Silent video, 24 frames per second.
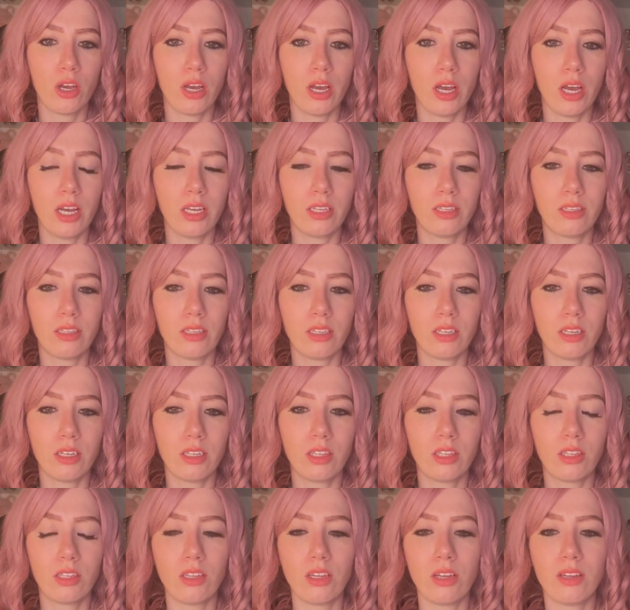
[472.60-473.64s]
it's
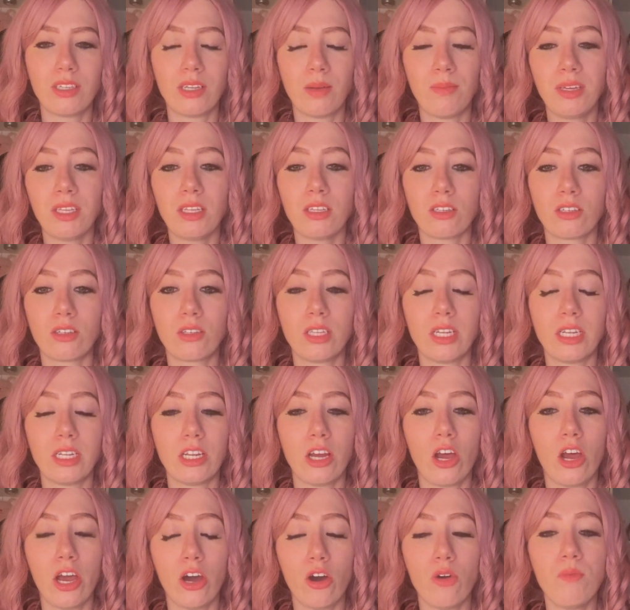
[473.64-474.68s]
something that
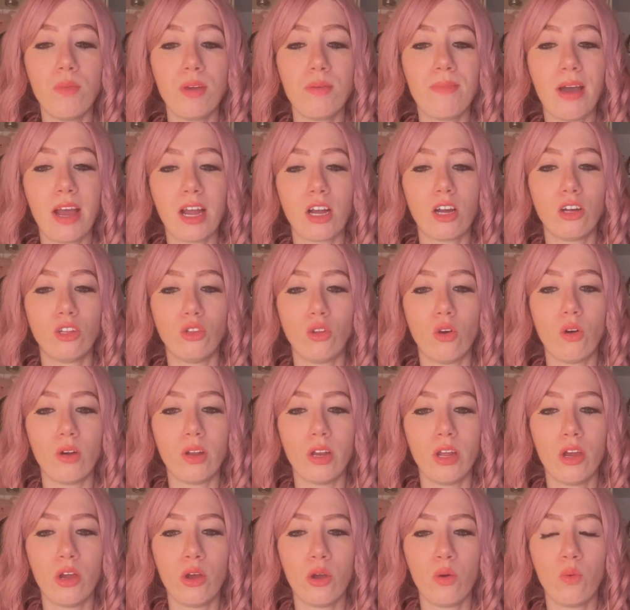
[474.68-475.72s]
held me back a lot.
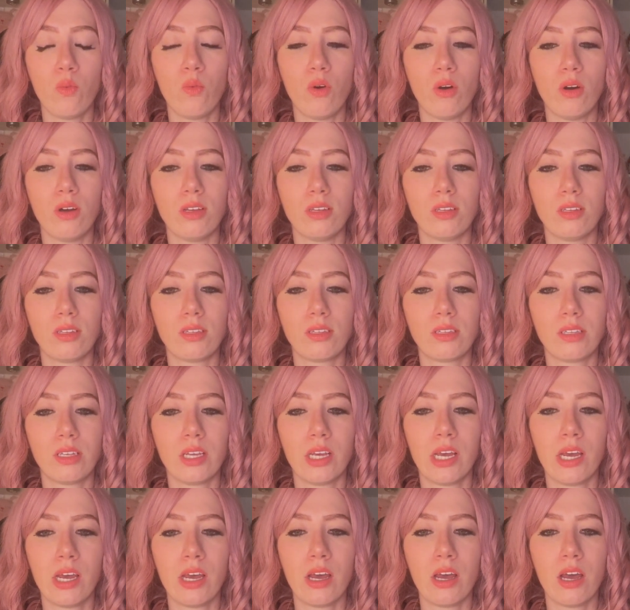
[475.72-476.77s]
Was
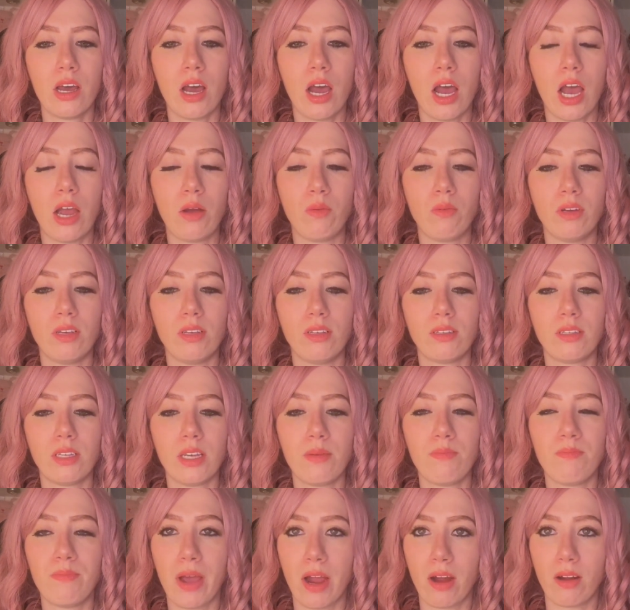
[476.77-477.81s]
I was
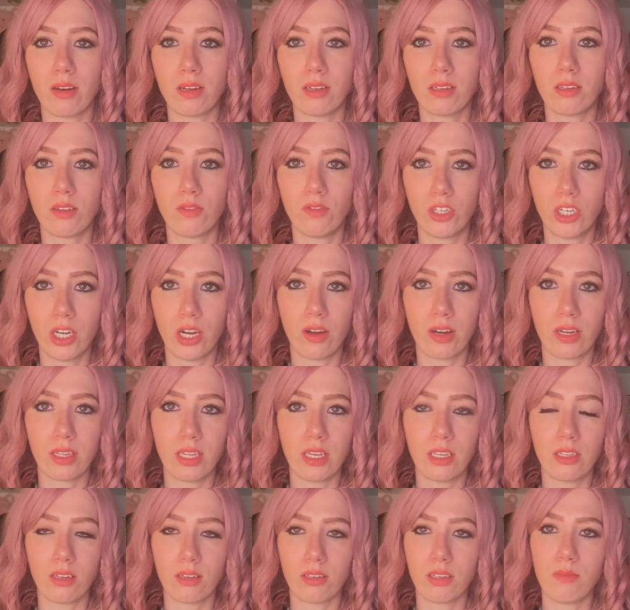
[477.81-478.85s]
embarrassed of sharing
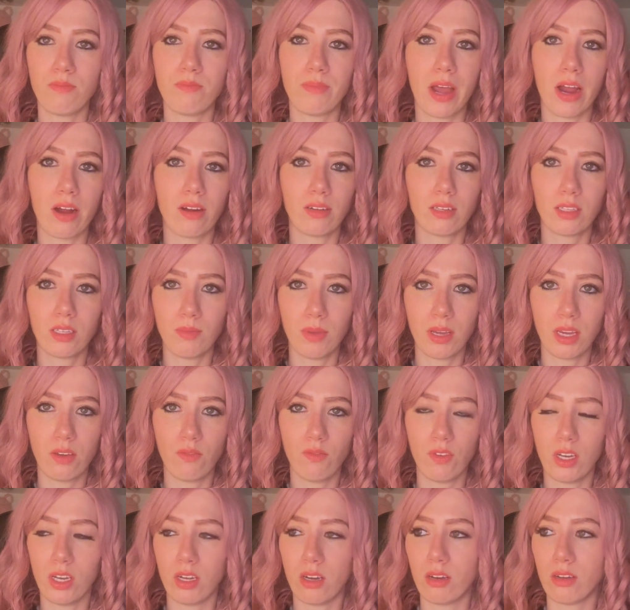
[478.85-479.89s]
things. I was embarrassed of making
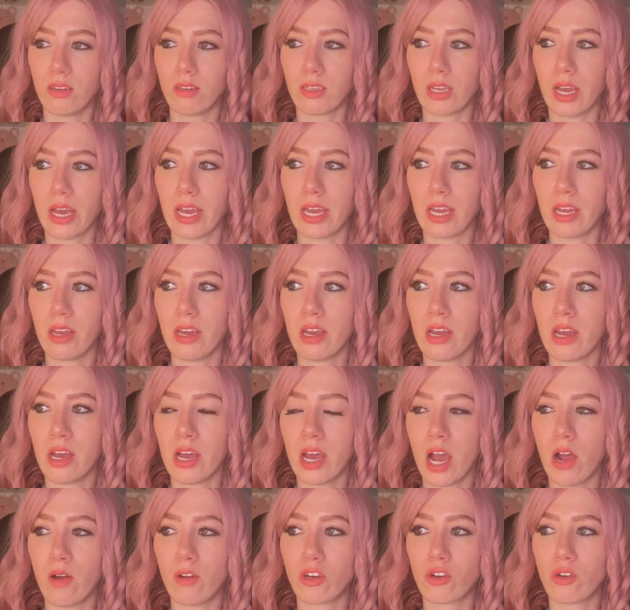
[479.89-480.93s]
videos. I
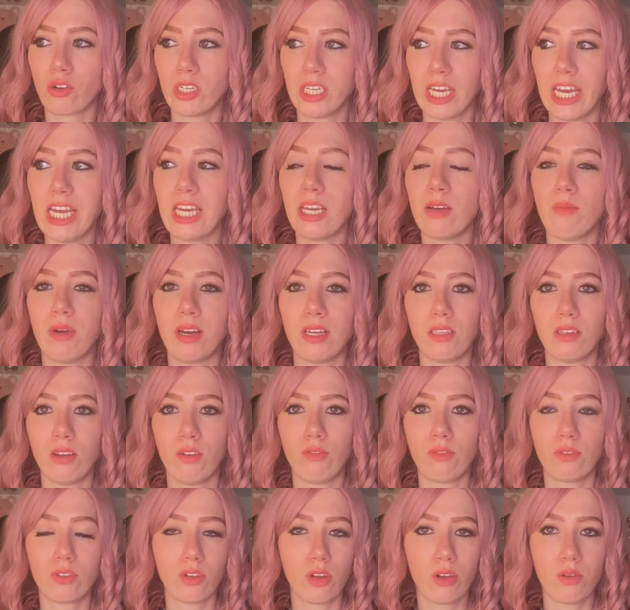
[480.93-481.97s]
would critique
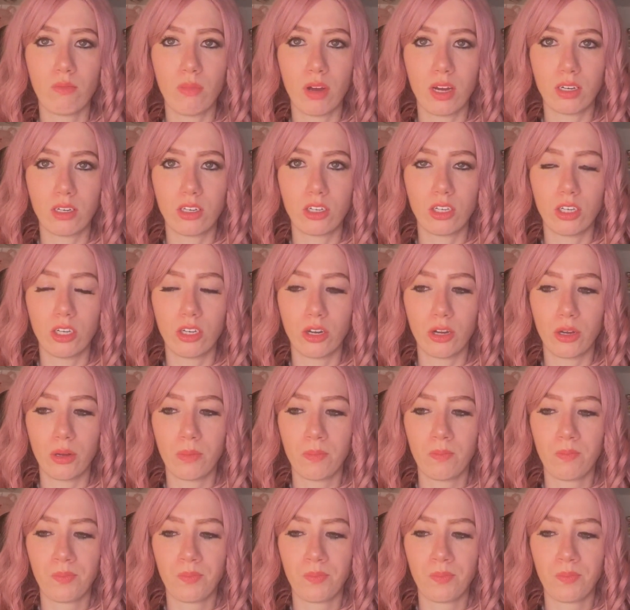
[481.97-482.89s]
myself so much, you know.